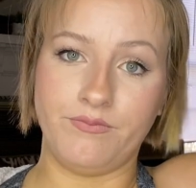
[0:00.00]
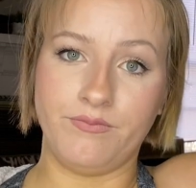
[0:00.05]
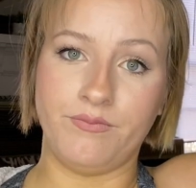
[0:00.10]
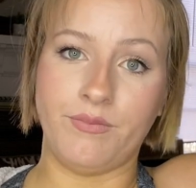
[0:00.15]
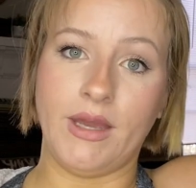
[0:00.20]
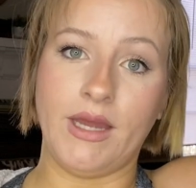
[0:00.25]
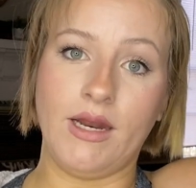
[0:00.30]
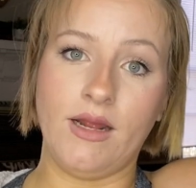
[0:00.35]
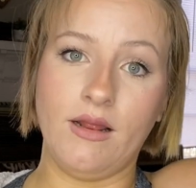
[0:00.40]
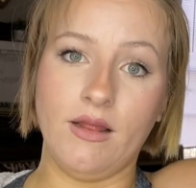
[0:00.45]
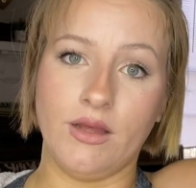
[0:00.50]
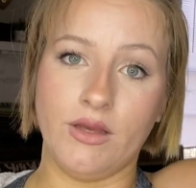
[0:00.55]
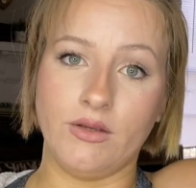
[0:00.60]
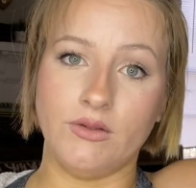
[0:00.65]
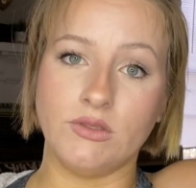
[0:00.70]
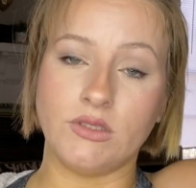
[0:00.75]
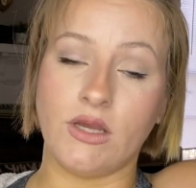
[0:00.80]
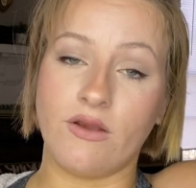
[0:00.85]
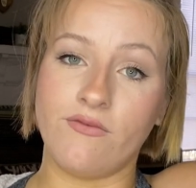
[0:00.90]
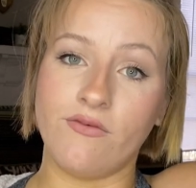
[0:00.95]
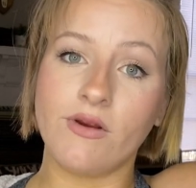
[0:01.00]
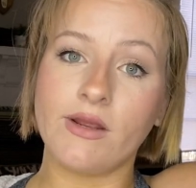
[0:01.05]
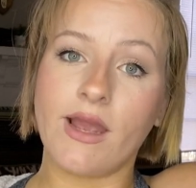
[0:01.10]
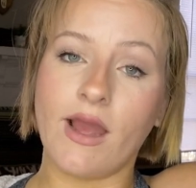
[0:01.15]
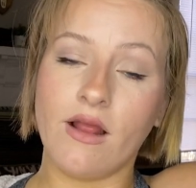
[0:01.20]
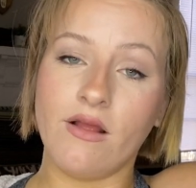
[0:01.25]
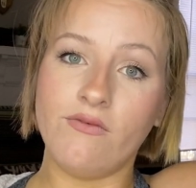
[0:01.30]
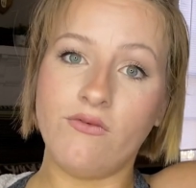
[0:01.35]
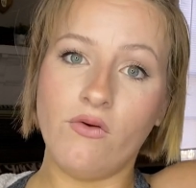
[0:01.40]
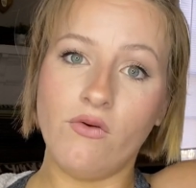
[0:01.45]
Betty Lou's over in
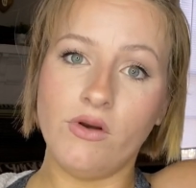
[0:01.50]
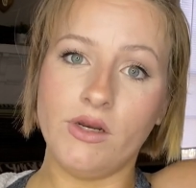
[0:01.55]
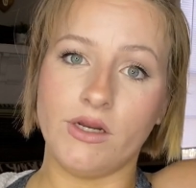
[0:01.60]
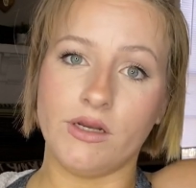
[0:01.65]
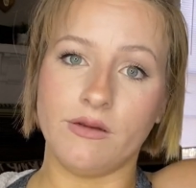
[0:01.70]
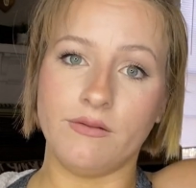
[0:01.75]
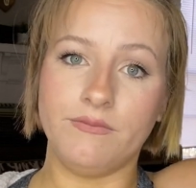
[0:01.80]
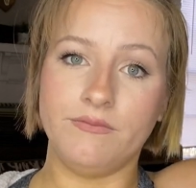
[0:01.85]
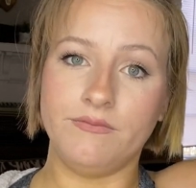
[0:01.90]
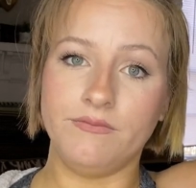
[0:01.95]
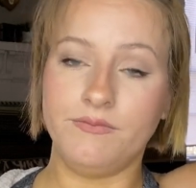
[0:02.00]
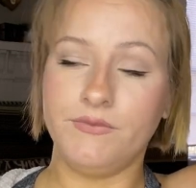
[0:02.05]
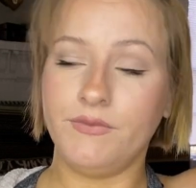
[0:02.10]
California.